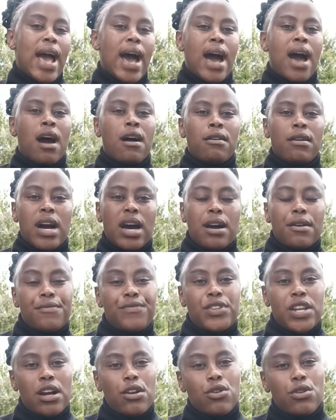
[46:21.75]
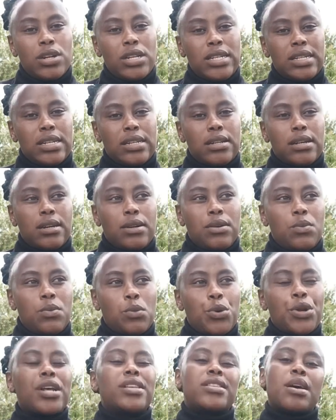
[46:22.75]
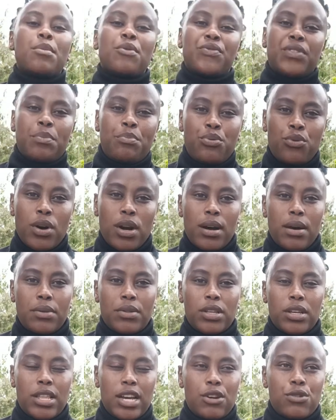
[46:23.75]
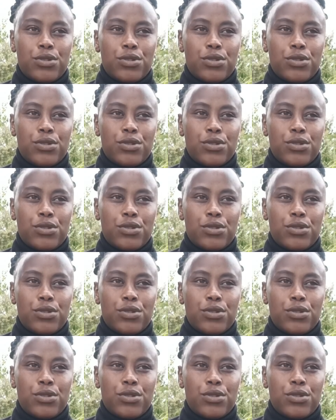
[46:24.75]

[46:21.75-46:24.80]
I've tackled what are some of the